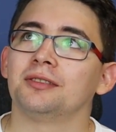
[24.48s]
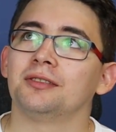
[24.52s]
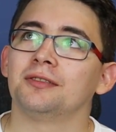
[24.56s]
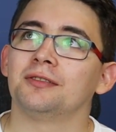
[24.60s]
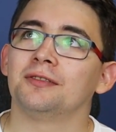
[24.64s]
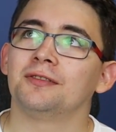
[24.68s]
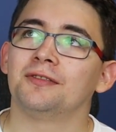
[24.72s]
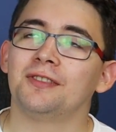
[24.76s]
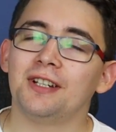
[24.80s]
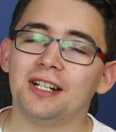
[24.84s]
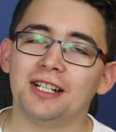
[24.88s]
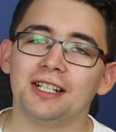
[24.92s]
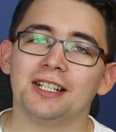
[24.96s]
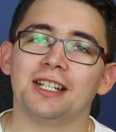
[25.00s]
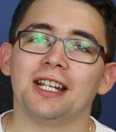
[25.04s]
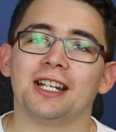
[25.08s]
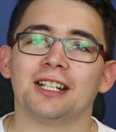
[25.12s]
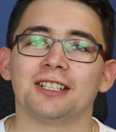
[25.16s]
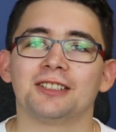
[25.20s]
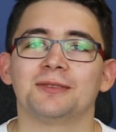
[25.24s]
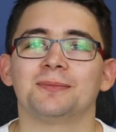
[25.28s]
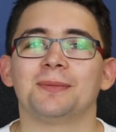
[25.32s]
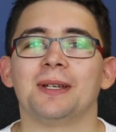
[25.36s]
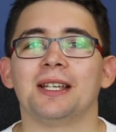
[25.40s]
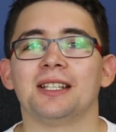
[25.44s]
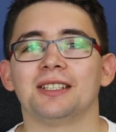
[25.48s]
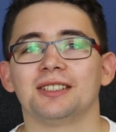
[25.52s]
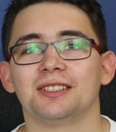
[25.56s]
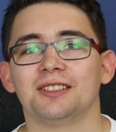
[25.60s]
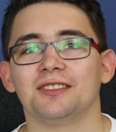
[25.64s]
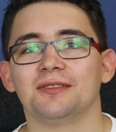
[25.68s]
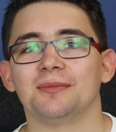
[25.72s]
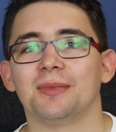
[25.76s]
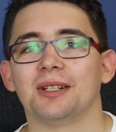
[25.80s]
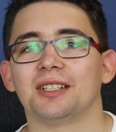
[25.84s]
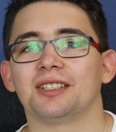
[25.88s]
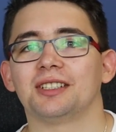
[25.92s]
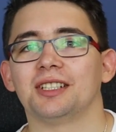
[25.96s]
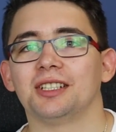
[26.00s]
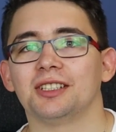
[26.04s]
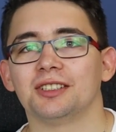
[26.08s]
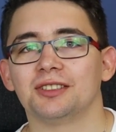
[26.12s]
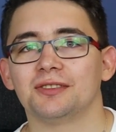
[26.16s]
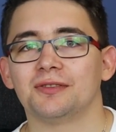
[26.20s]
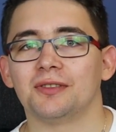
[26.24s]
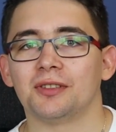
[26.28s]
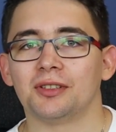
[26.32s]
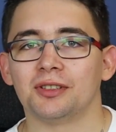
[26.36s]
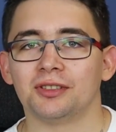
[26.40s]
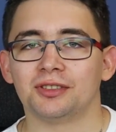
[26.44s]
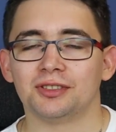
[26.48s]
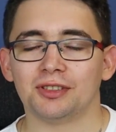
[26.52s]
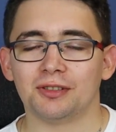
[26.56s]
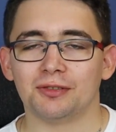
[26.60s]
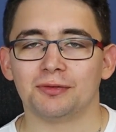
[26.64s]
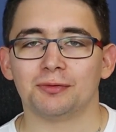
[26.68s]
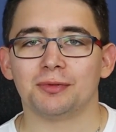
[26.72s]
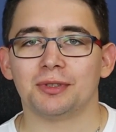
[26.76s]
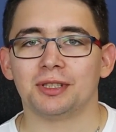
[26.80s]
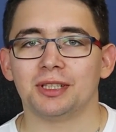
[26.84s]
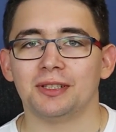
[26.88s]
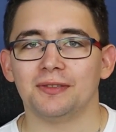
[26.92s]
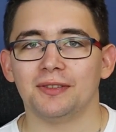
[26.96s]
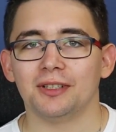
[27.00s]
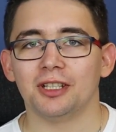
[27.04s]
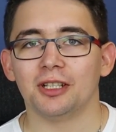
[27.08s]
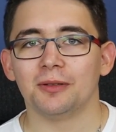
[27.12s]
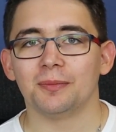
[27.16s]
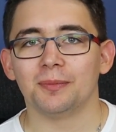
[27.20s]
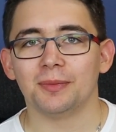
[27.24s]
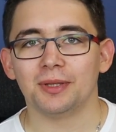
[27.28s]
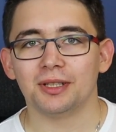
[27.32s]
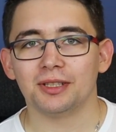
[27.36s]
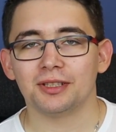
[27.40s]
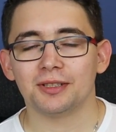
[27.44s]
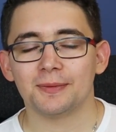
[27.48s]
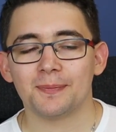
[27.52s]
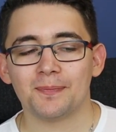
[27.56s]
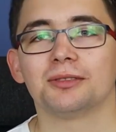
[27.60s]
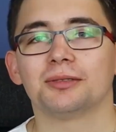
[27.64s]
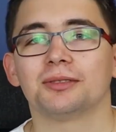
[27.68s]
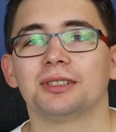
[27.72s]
very expensive machines for the software development?